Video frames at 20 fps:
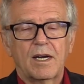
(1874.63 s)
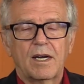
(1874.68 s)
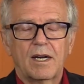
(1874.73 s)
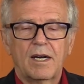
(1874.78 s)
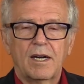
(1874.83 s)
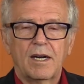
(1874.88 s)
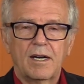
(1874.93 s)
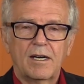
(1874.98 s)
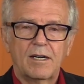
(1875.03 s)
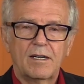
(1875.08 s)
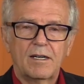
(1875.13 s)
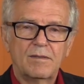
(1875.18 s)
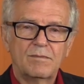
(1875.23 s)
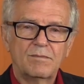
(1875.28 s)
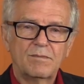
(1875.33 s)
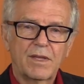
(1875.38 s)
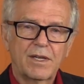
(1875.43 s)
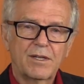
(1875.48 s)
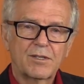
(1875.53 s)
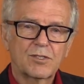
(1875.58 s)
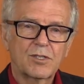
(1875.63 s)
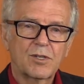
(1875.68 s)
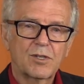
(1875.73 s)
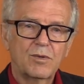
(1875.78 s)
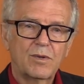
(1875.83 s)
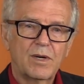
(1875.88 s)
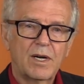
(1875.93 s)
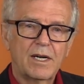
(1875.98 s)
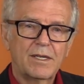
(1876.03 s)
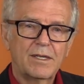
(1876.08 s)
and
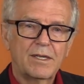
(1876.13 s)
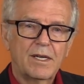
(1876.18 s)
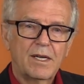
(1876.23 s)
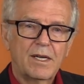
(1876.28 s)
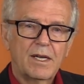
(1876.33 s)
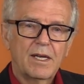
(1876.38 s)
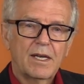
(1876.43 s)
so on.